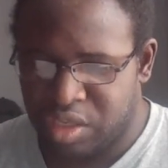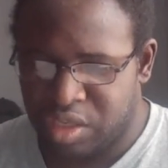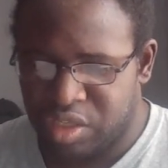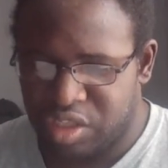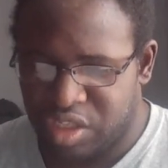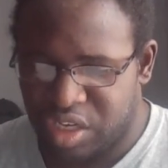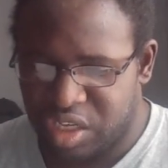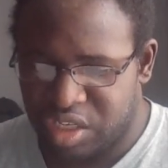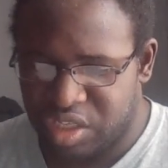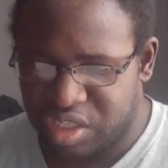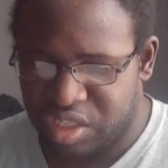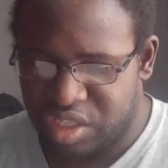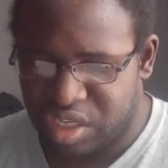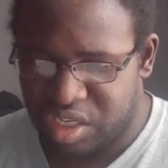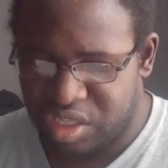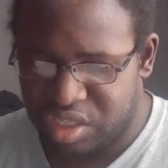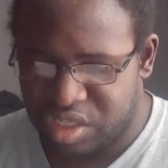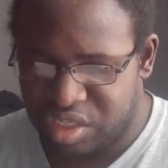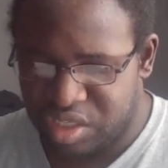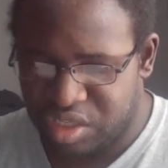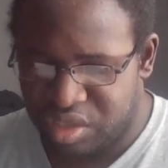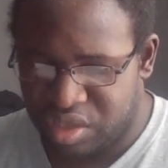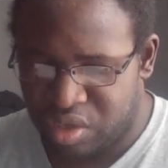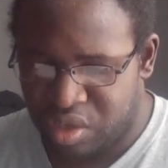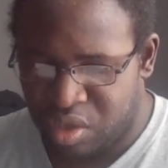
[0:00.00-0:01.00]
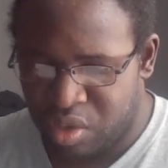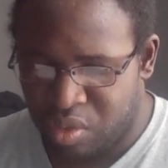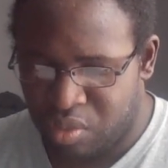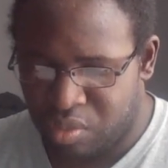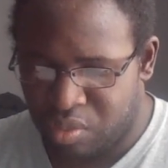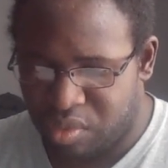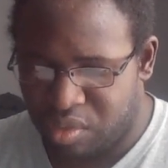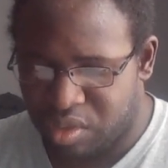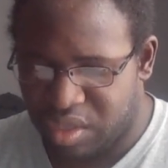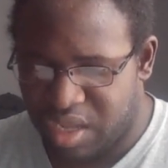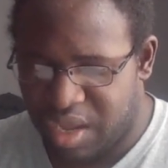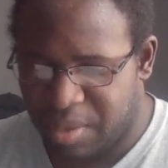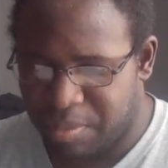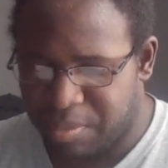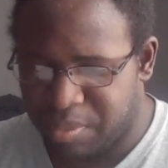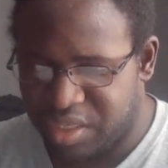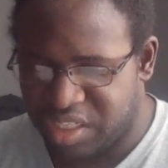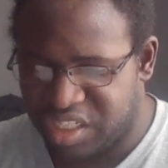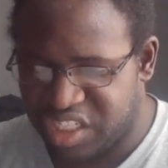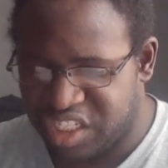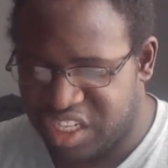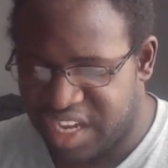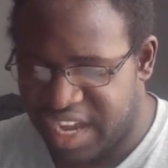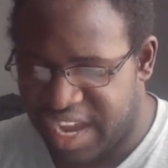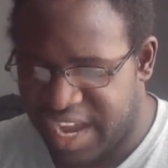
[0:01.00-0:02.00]
Justice will not be
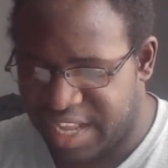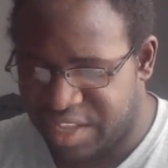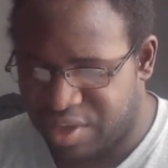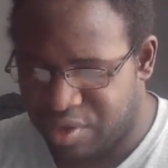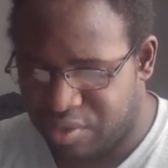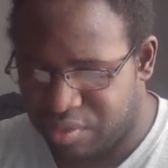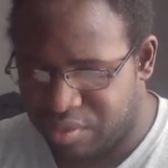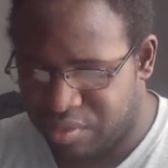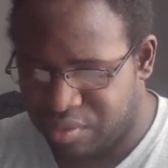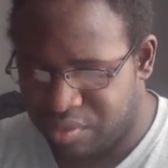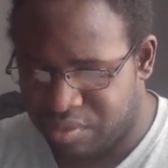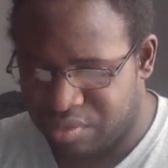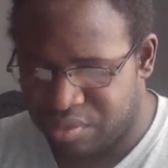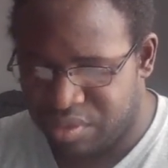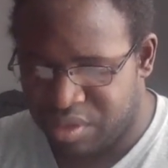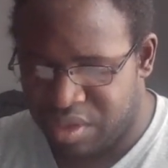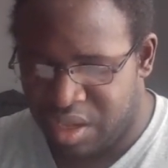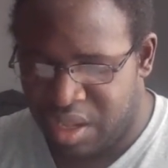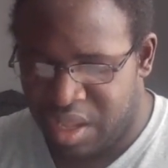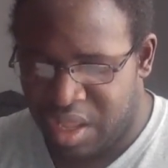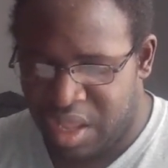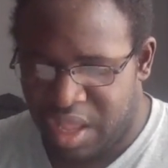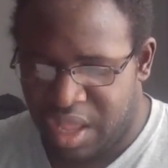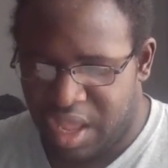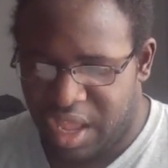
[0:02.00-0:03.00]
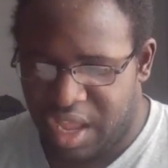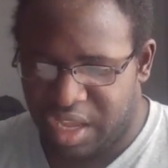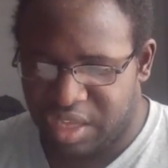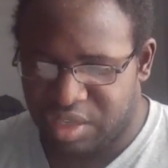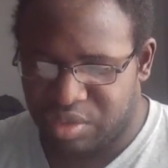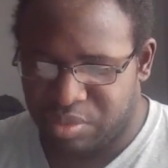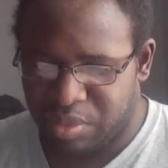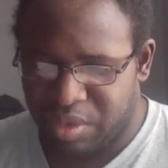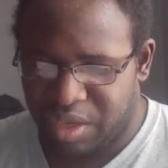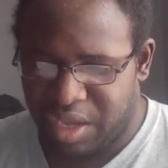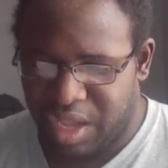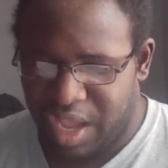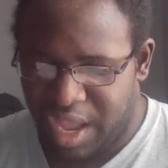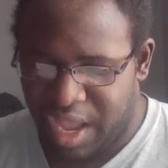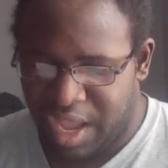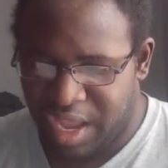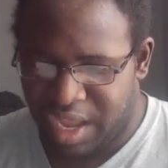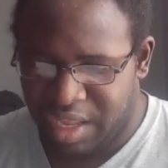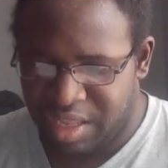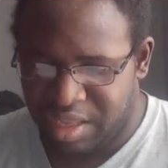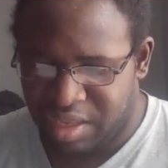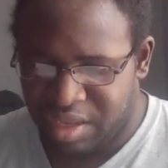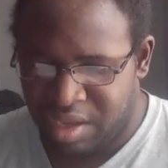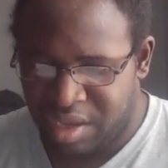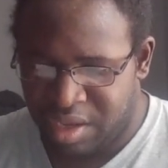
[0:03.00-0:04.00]
shattered as we
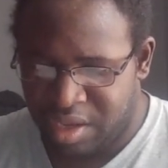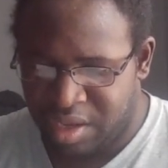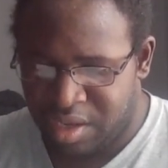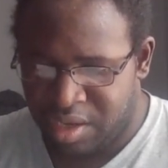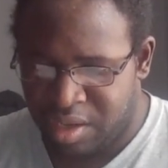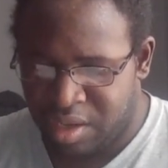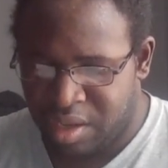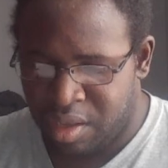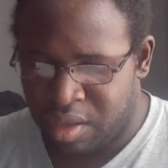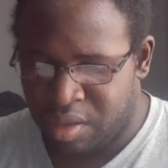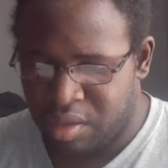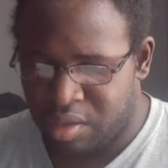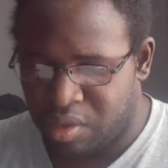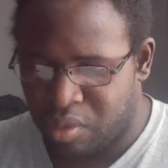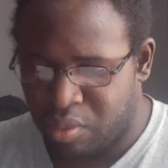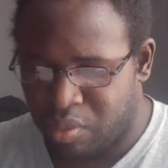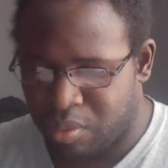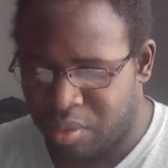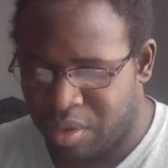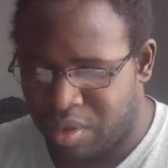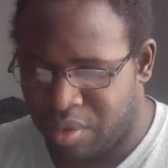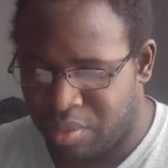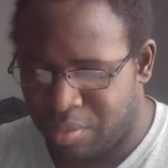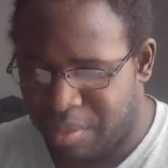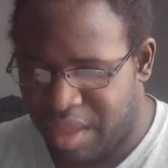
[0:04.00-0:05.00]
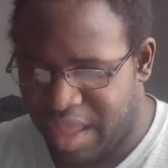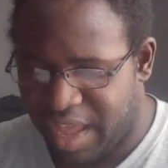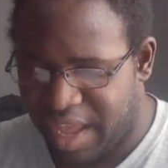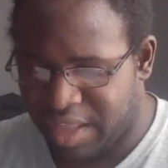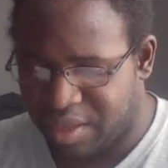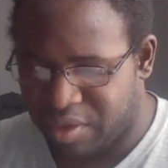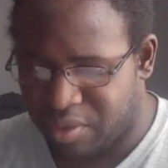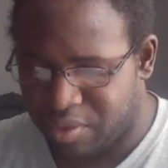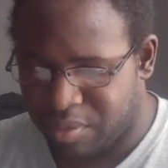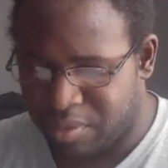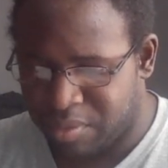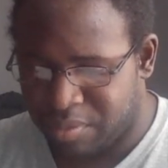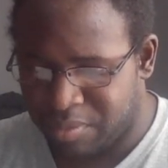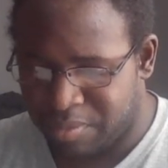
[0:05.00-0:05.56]
end the real matter.